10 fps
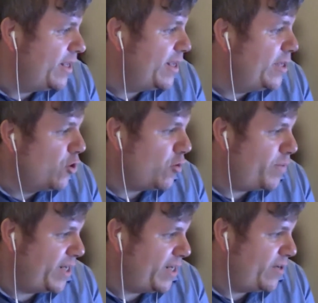your
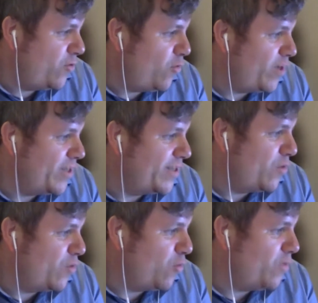opinion, what is
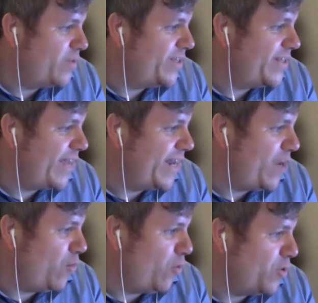the
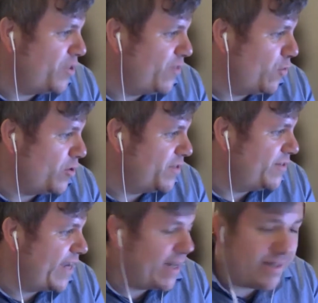standout worst of the worst of
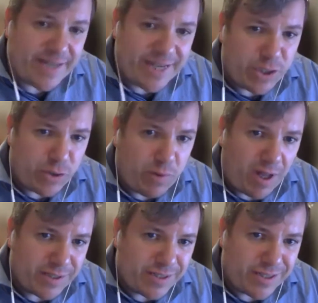Seattle's land use
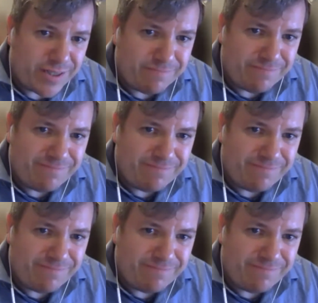policies?